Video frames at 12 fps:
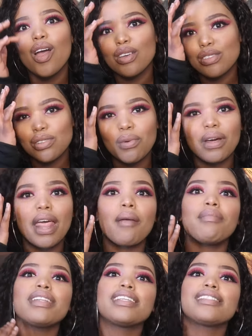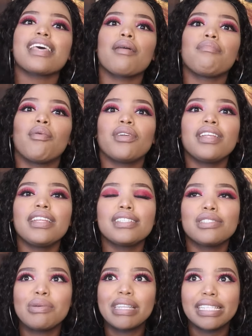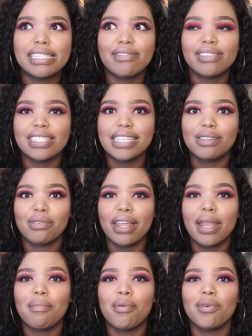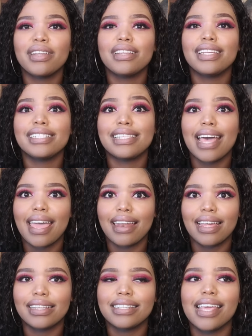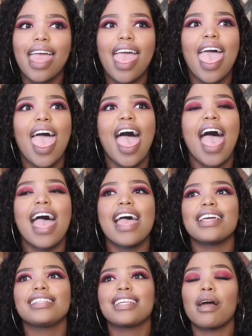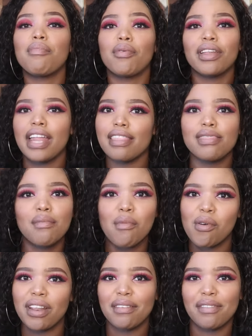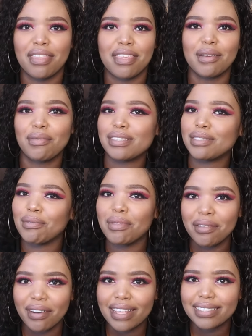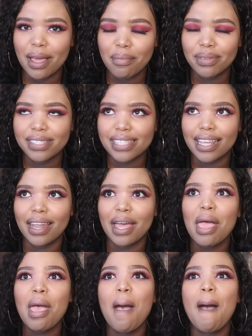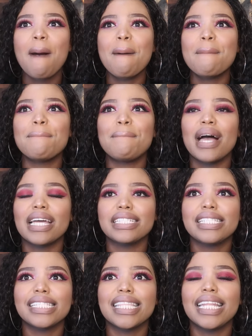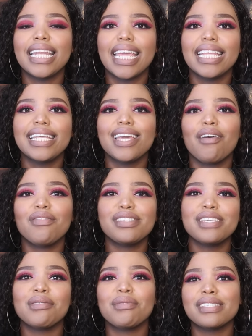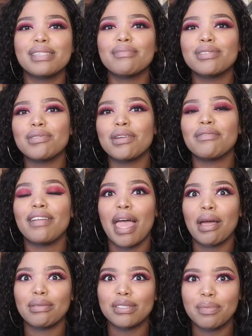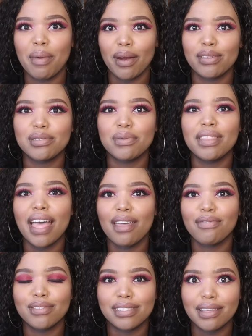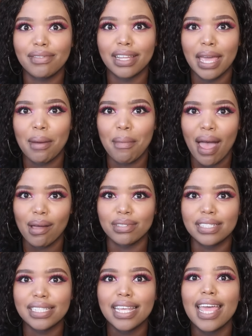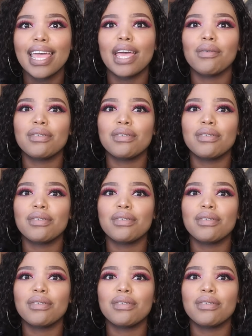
So what happened is I bought it in 2017, right? I bought it in Thailand. And I bought it at the mall, everything. It was an authorized Apple seller. But the lady, obviously there was some sort of language barrier. So when the iPhone 7 came out, it